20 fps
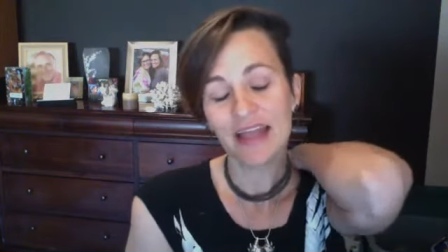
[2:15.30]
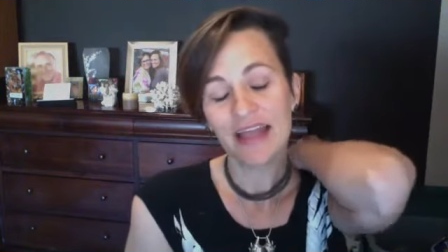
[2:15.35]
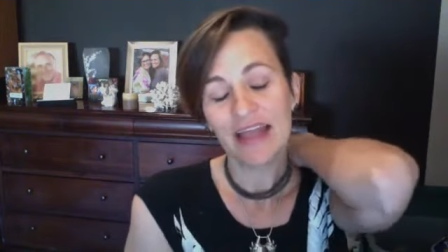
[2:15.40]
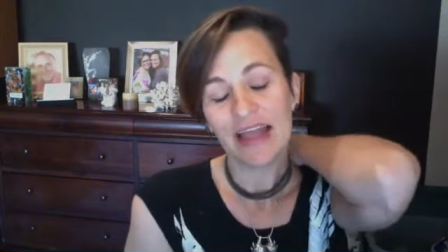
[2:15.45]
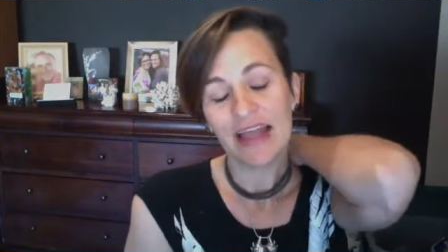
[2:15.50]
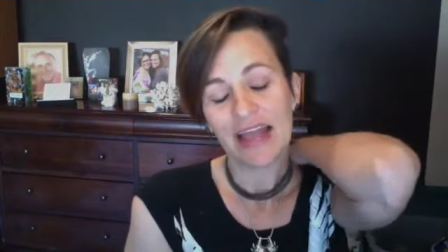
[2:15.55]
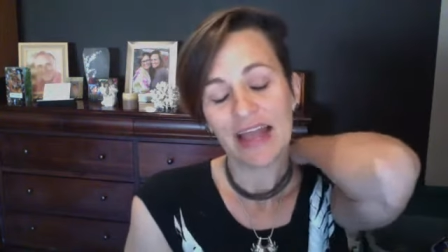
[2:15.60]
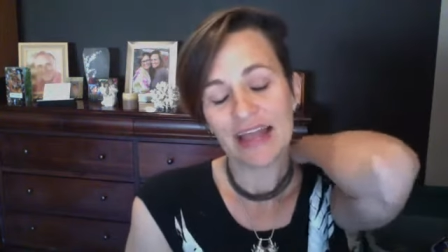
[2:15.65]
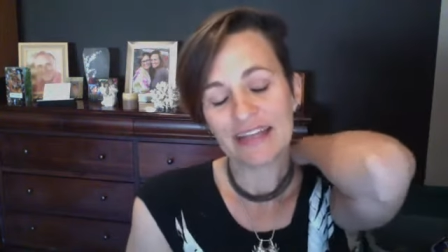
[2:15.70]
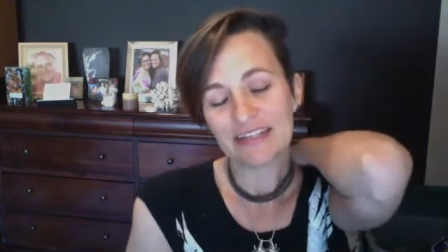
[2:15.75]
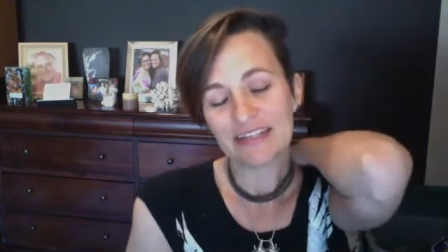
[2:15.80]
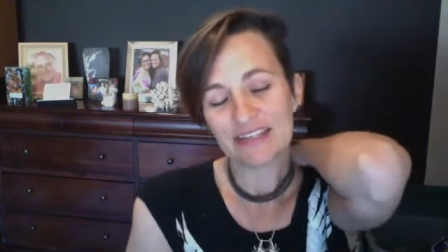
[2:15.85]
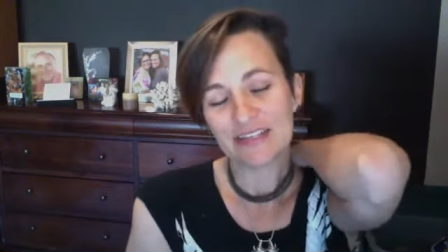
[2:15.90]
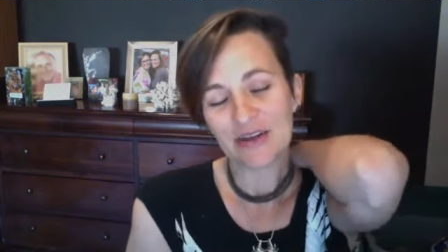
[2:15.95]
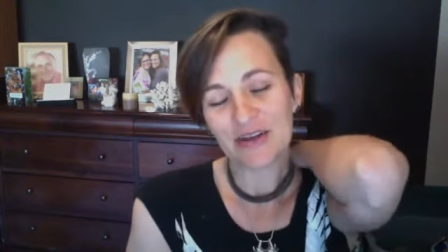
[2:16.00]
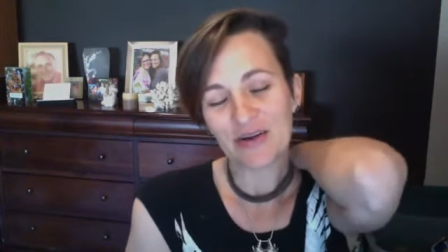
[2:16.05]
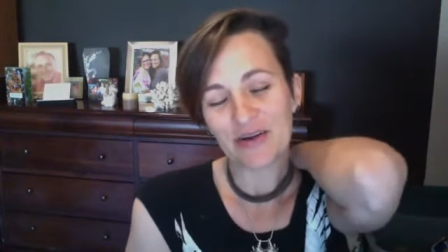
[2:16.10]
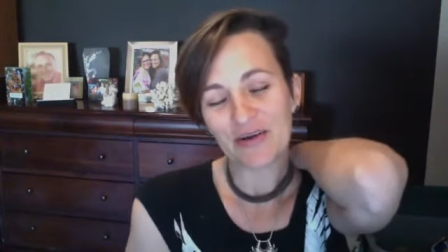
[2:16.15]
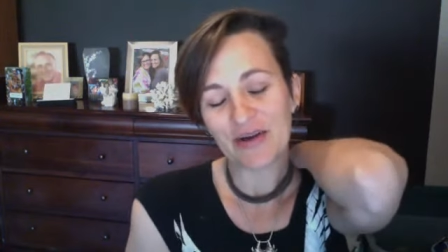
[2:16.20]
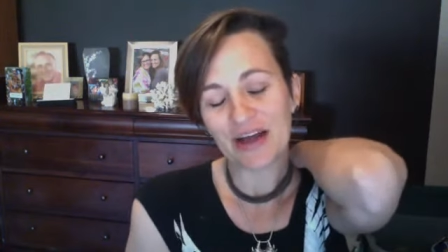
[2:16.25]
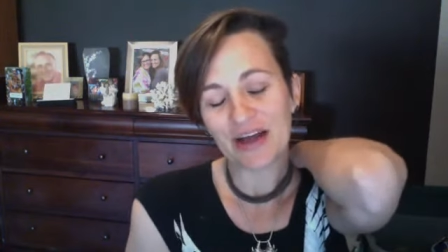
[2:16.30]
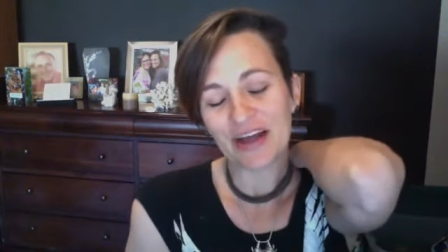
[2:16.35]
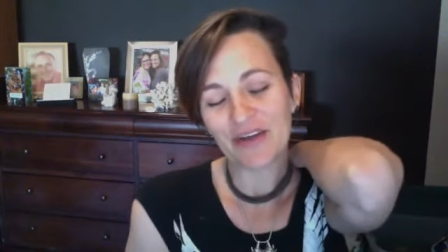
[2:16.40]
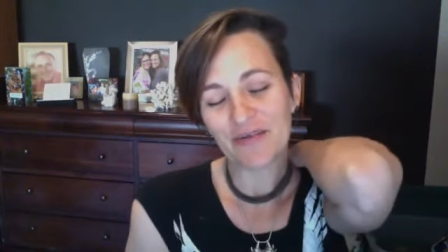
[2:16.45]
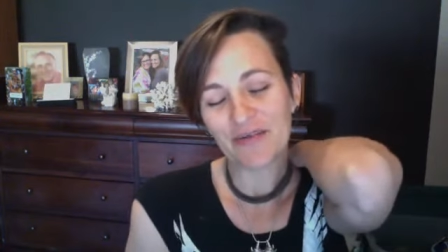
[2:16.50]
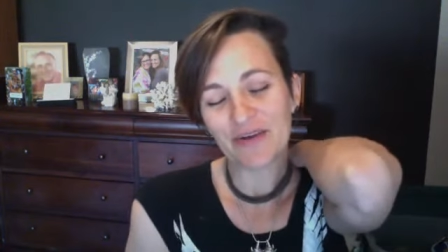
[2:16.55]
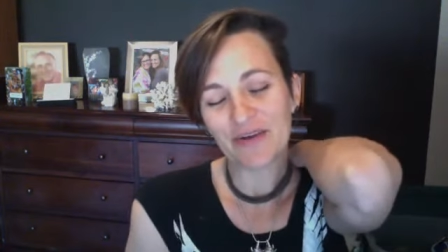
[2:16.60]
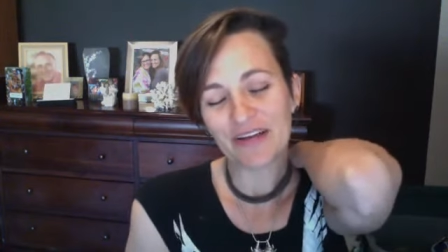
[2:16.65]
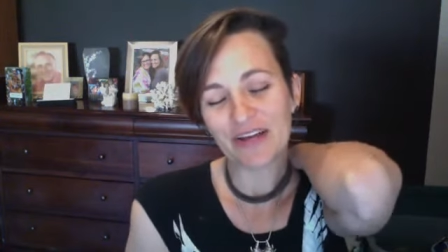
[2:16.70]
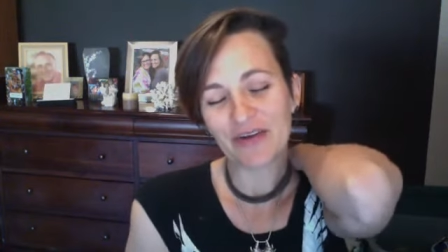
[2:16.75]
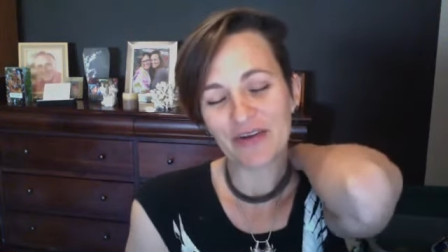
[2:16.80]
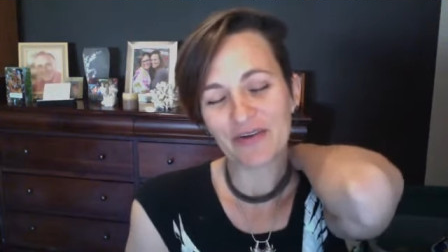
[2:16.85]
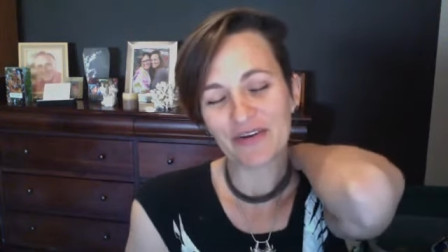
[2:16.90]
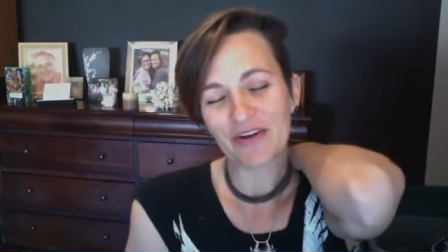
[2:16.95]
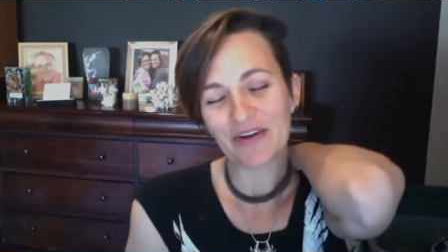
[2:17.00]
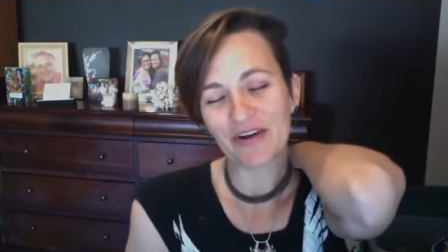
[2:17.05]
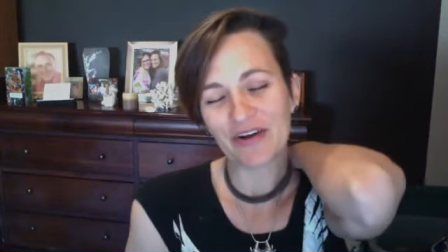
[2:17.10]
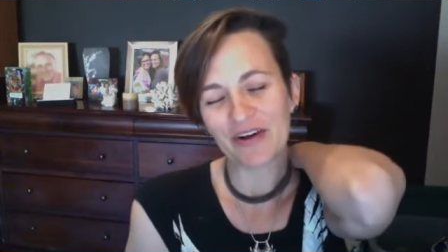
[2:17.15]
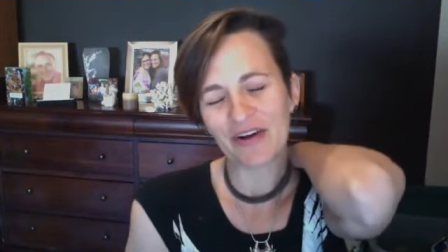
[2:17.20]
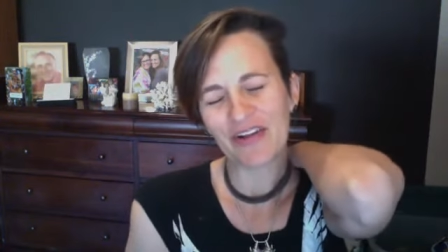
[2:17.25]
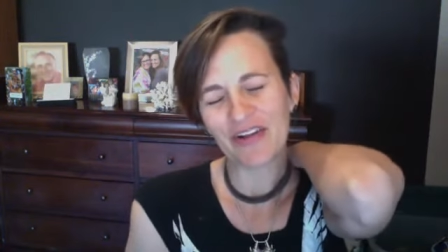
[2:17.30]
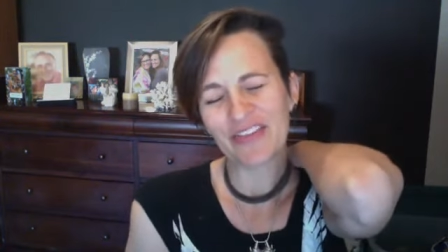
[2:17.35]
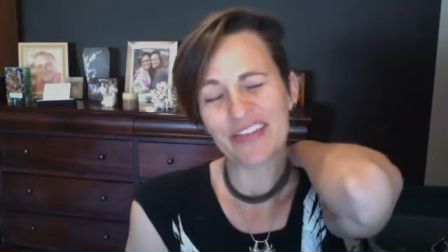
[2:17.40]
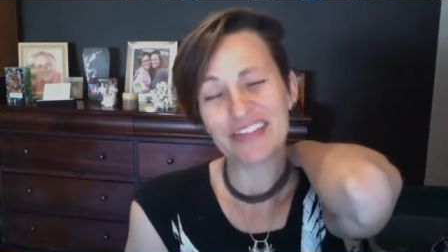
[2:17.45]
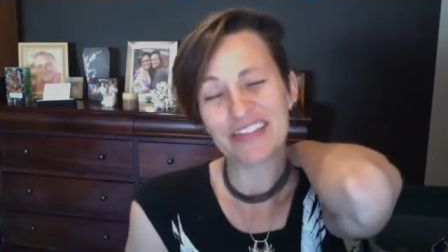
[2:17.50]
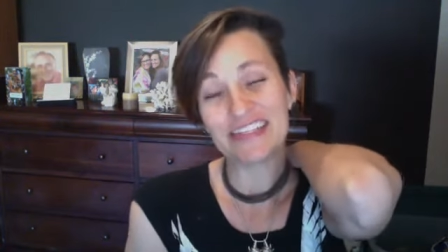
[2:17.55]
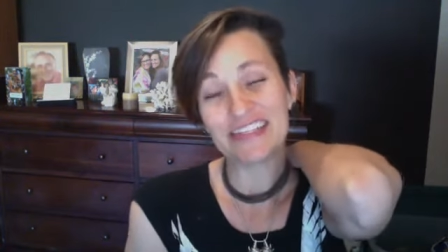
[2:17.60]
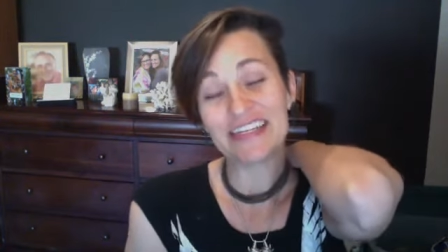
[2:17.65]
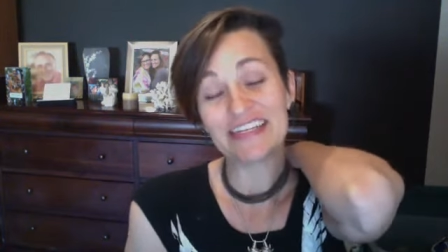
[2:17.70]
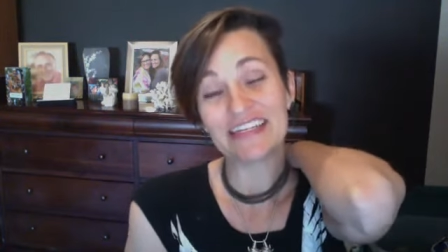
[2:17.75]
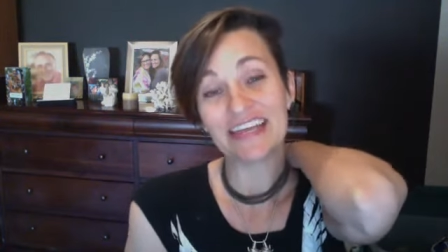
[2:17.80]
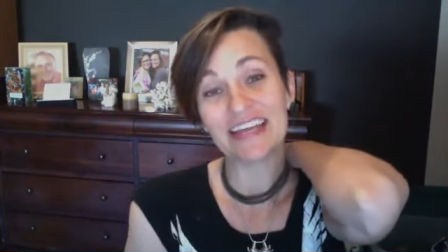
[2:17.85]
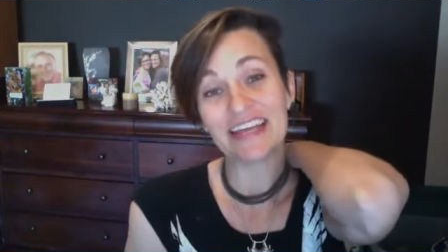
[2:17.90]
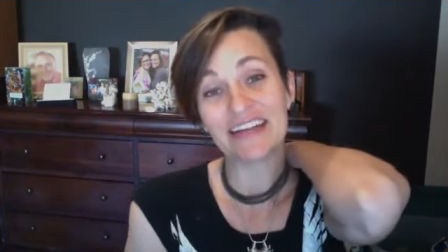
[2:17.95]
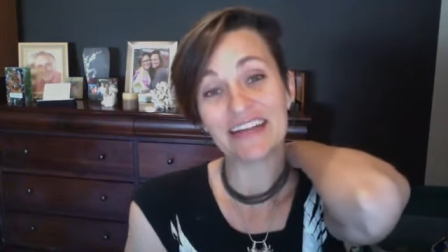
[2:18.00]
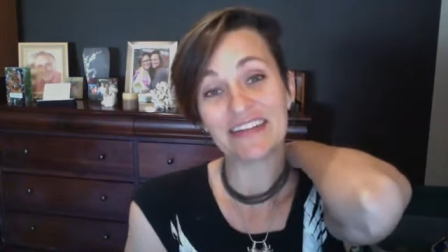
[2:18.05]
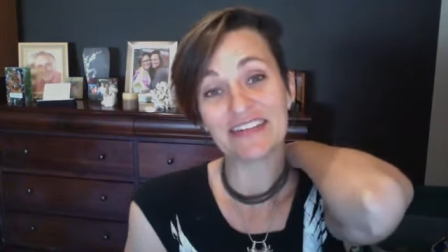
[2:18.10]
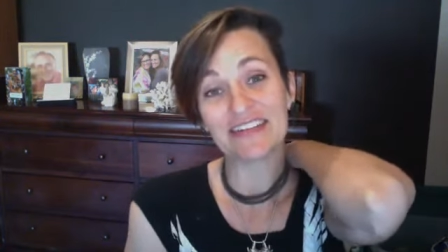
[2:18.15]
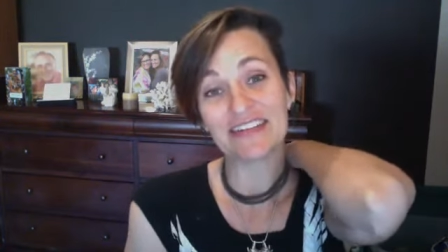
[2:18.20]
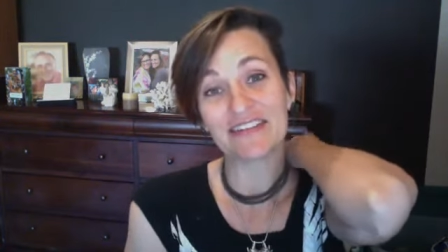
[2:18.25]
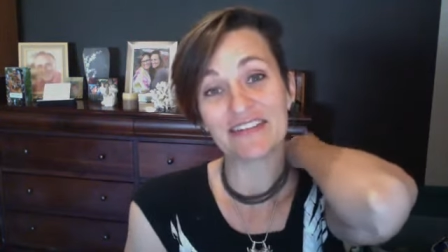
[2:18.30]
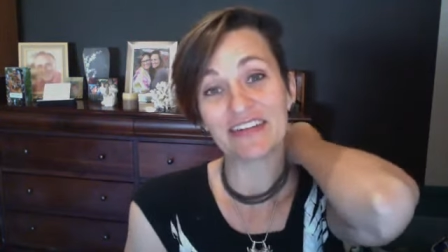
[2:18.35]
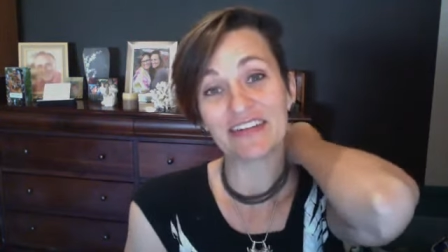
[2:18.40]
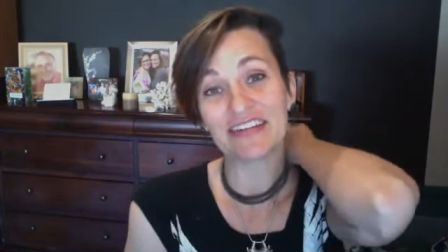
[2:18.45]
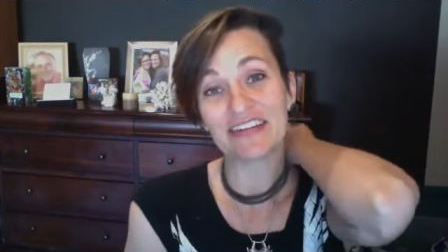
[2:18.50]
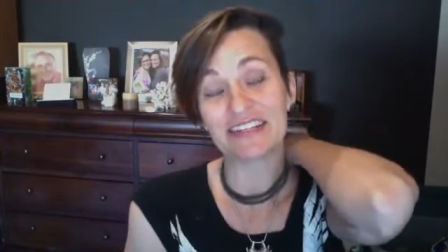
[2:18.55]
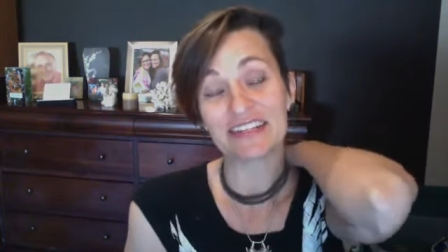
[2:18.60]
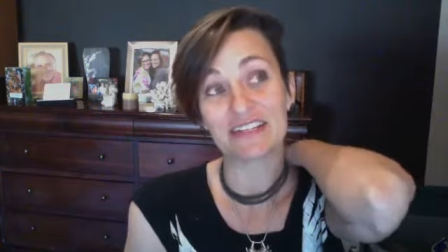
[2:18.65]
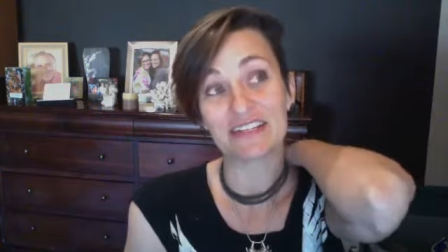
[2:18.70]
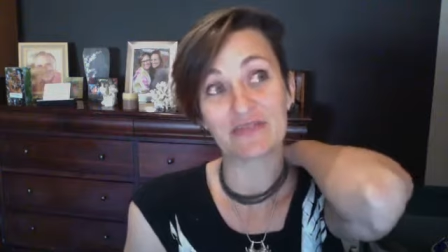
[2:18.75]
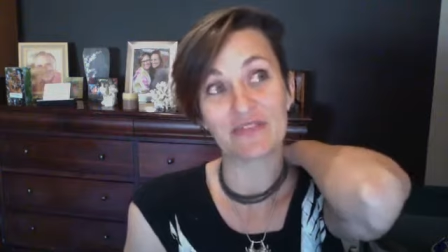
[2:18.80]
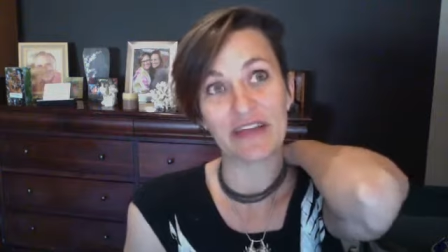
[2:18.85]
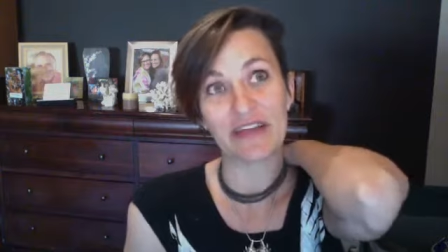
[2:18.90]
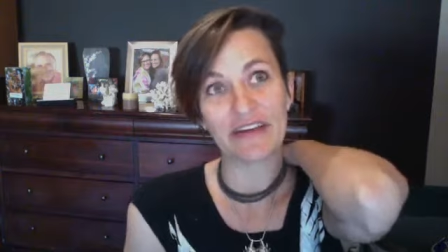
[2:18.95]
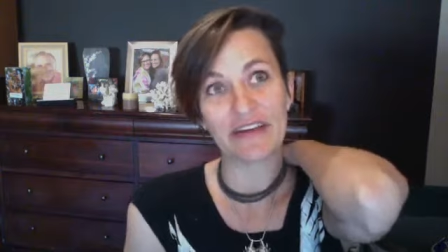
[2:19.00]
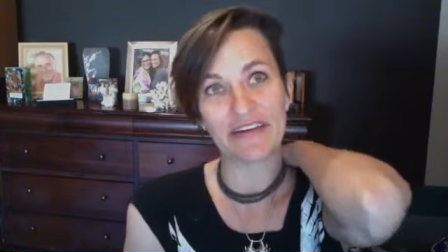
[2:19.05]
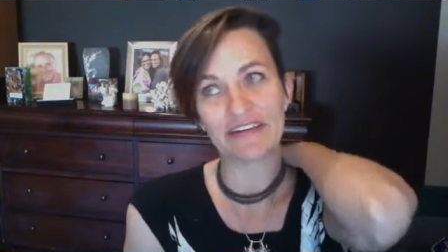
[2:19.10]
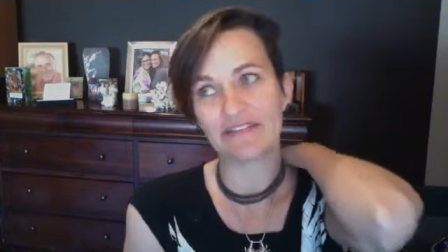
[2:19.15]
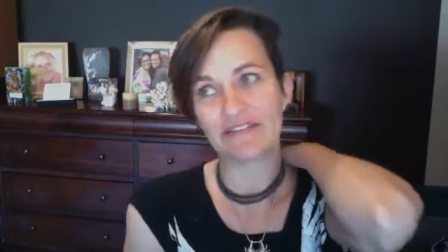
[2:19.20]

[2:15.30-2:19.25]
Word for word: And so I don't want to go into all the details of it because it's very,